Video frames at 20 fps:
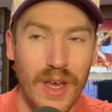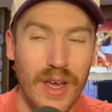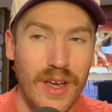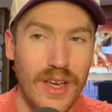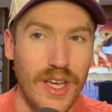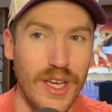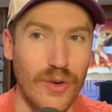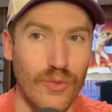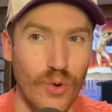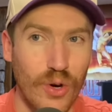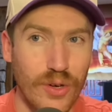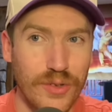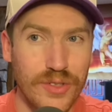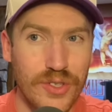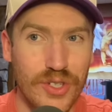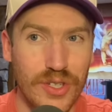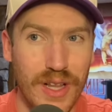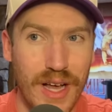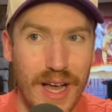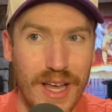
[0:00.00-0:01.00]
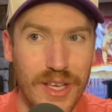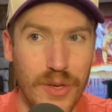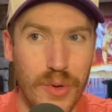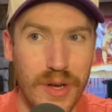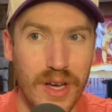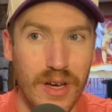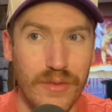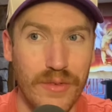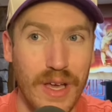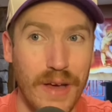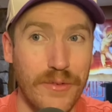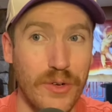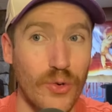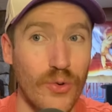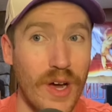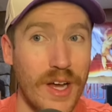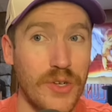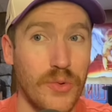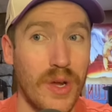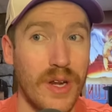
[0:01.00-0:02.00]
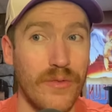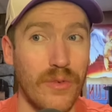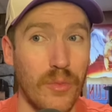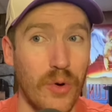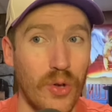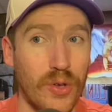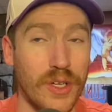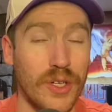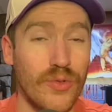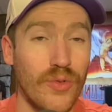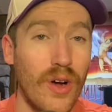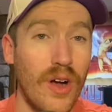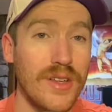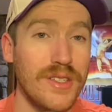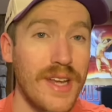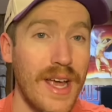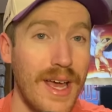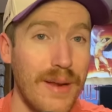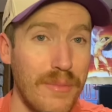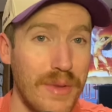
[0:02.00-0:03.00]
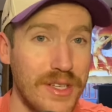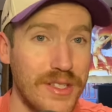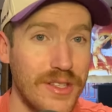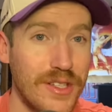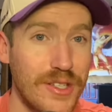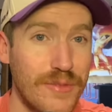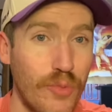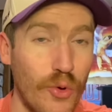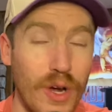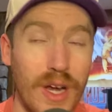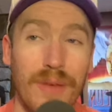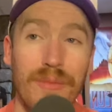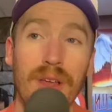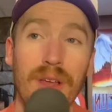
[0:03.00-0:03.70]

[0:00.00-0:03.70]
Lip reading: He enrolled in July at UNLV after graduating from Holy Cross and missed the spring.